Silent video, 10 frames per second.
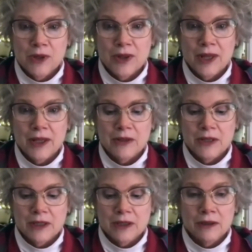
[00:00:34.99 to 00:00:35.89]
that you
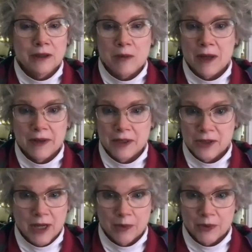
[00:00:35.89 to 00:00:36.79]
didn't learn about these
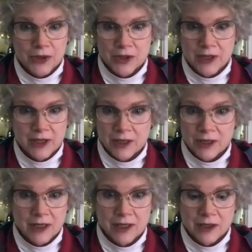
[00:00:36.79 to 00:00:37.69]
chapters in
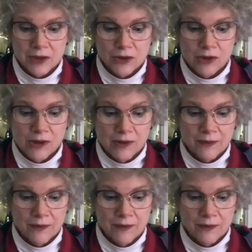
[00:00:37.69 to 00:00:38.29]
Sunday school.